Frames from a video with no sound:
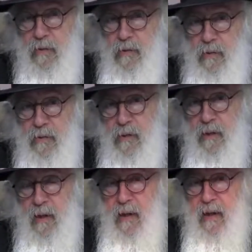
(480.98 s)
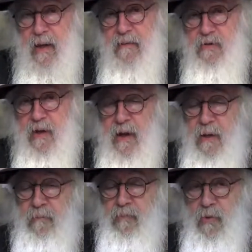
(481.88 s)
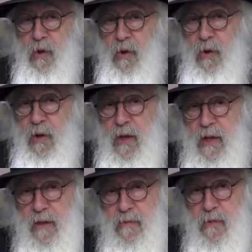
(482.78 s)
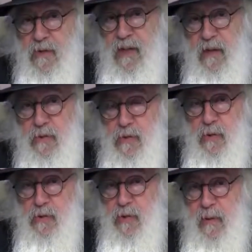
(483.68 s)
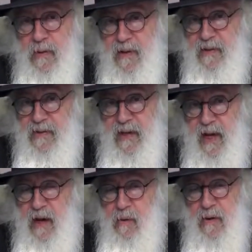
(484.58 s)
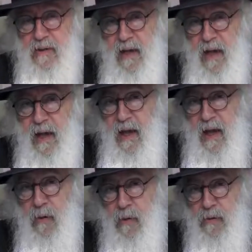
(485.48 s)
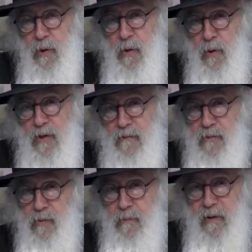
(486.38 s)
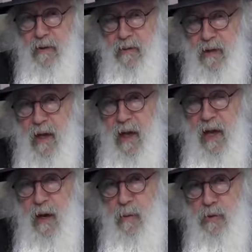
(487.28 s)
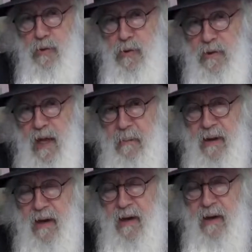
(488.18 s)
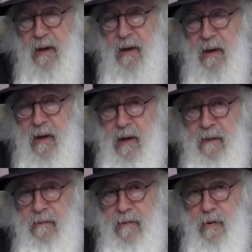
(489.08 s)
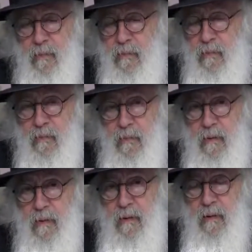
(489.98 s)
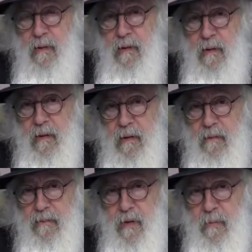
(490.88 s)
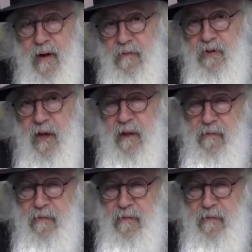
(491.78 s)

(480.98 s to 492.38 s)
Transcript: I know you are very close to the Rav Shach. If you start to talk to him, it will take hours. I want only a few minutes. I want just a bracha from,